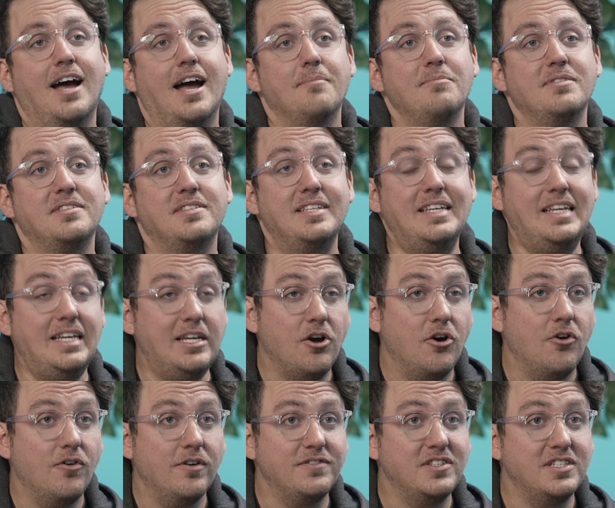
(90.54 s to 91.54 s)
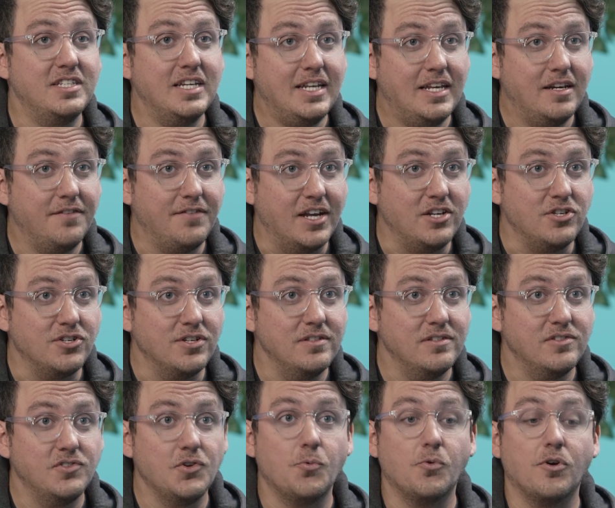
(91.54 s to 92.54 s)
the CEO of City Innovations,
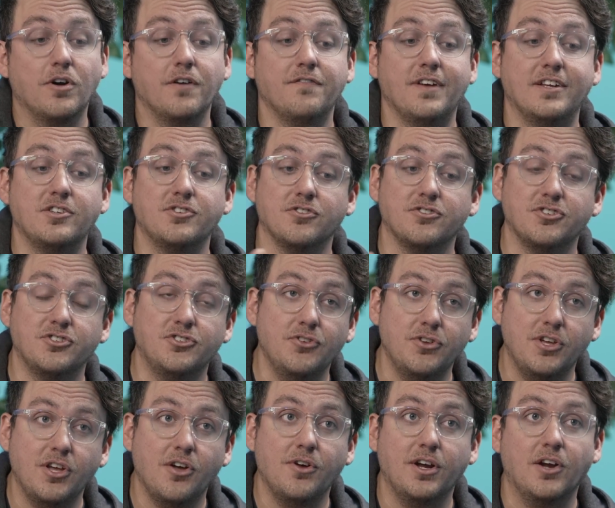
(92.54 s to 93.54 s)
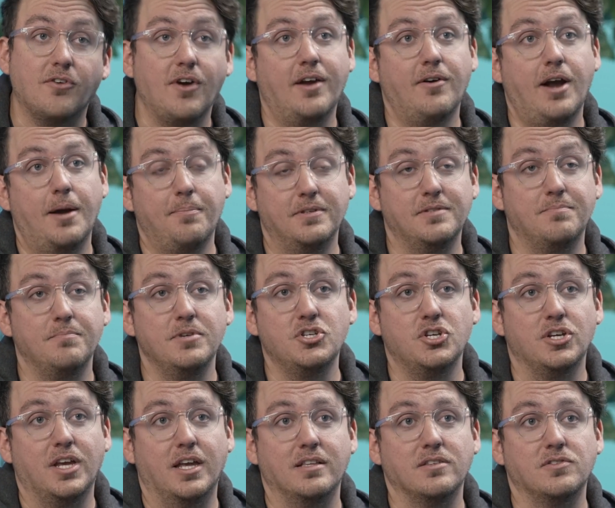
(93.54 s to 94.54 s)
so we're a venture studio in Grand Rapids,
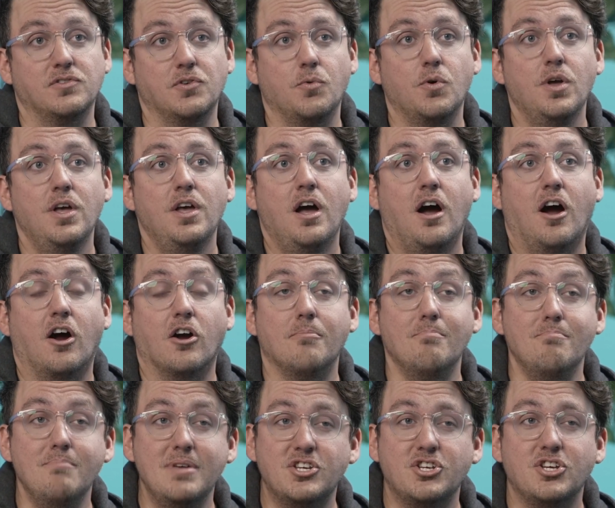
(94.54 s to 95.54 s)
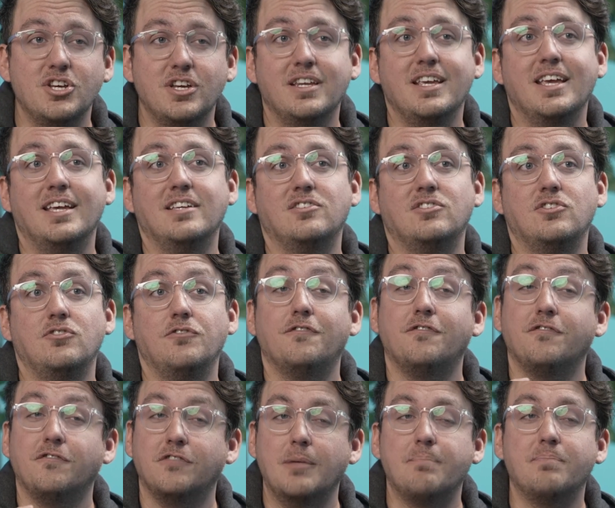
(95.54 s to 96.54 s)
Michigan. So our mission is to
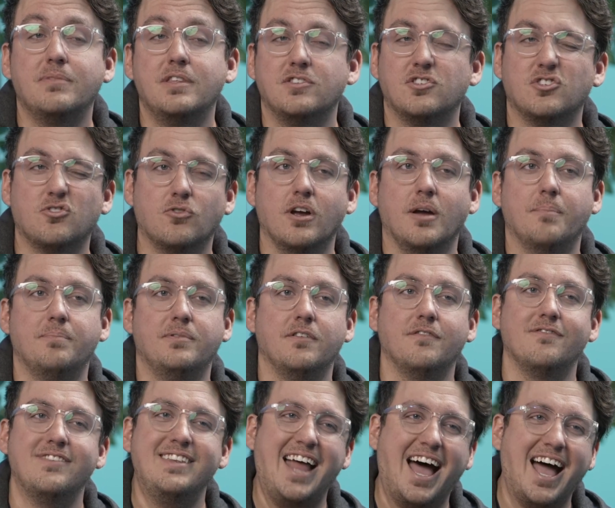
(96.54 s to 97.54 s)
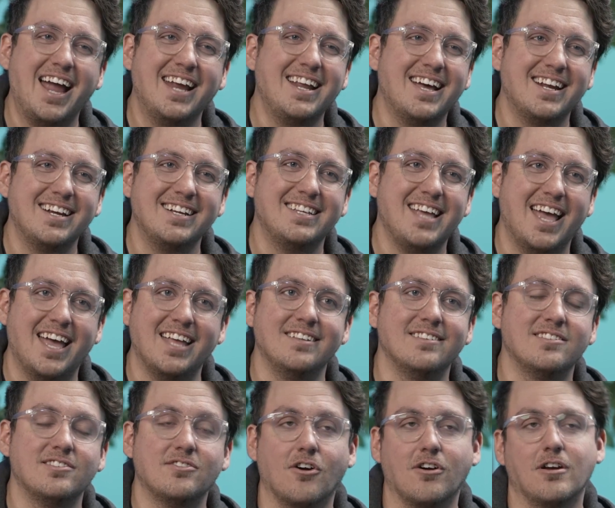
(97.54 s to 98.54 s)
flip the script of 9 out of 10
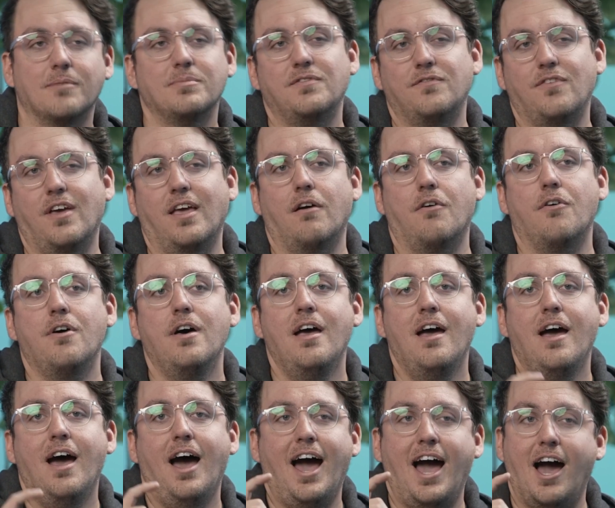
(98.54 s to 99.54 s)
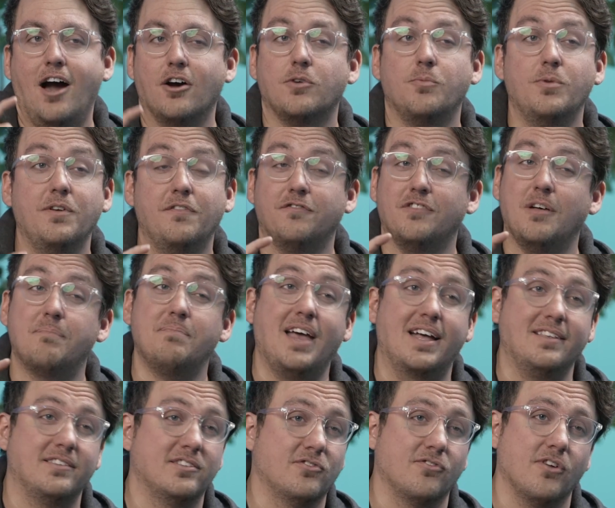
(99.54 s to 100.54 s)
startups fail. How can we flip that
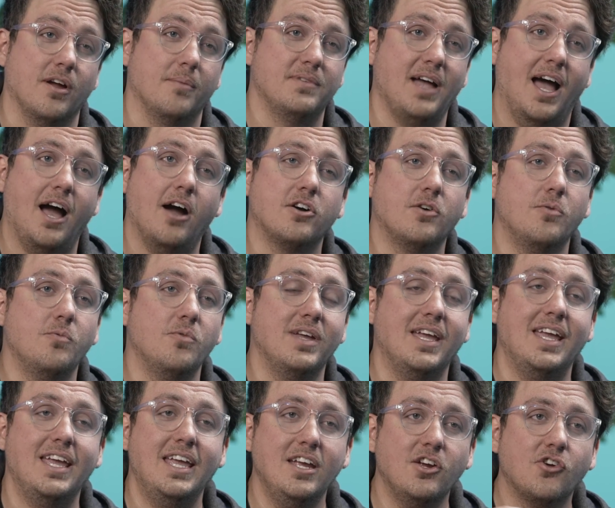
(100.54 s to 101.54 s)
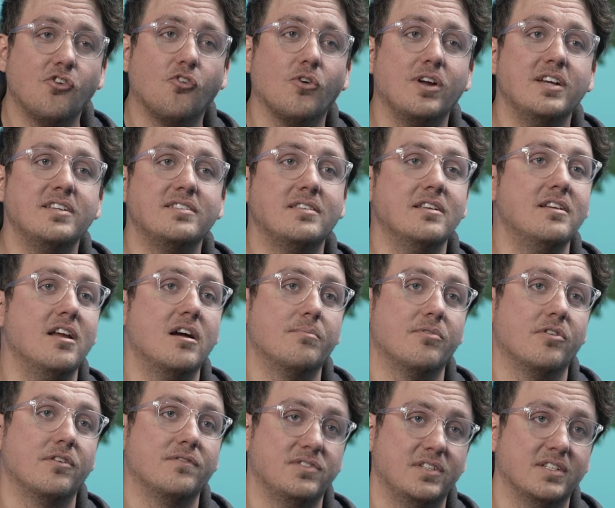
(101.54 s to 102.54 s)
script? How can we increase the number
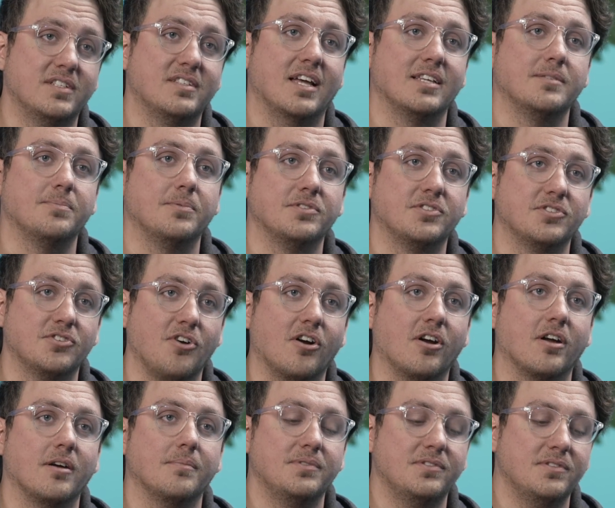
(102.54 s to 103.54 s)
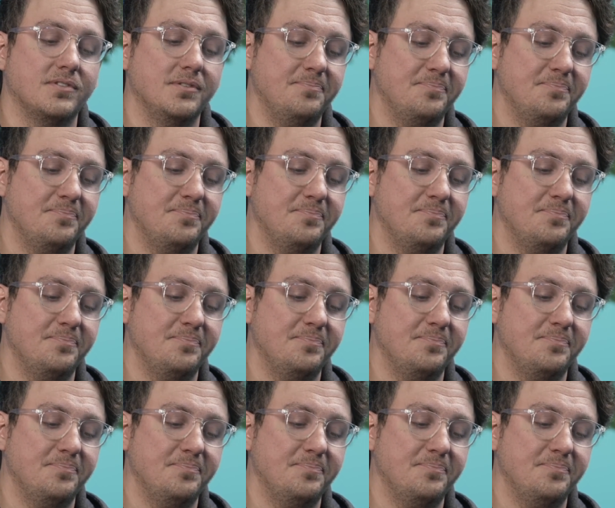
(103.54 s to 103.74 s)
of successful startups?